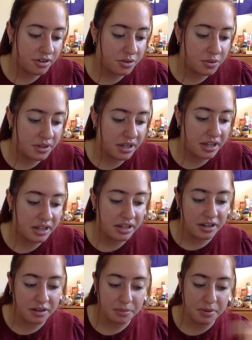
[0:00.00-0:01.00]
doing it
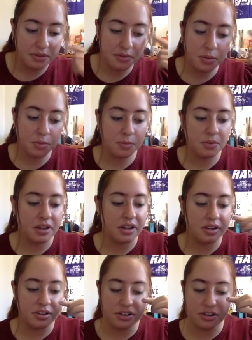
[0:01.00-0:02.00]
in a bit of like
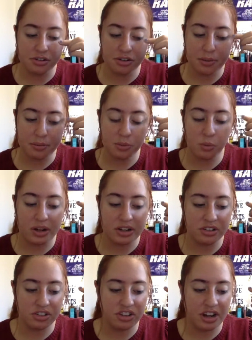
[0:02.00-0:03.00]
a teardrop
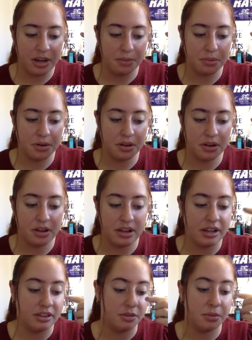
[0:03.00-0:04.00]
wing shape,
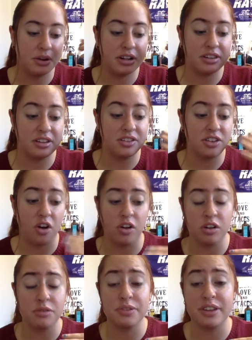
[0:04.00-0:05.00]
and they're putting this
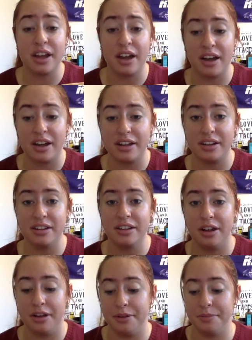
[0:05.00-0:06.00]
all over the eye,
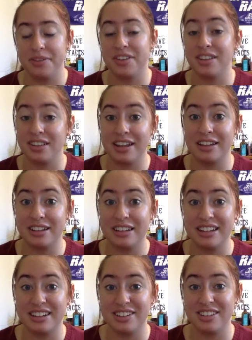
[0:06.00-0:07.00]

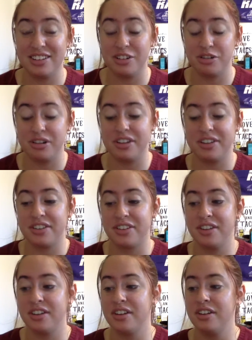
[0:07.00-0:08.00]
slightly into the crease.
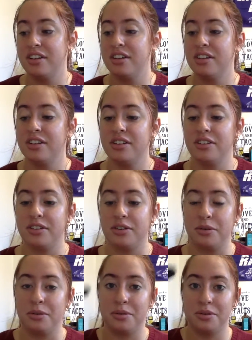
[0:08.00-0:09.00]
So,
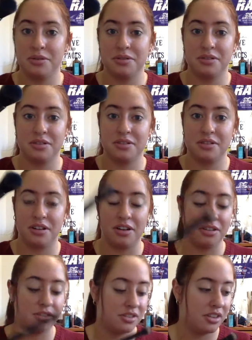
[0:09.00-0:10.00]

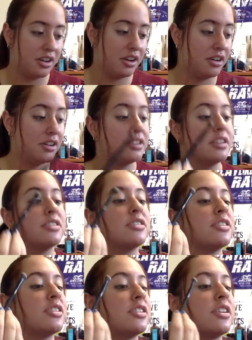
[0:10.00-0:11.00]
color's there. Let's
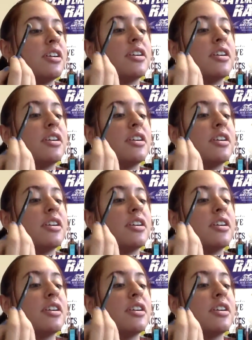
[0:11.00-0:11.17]
just,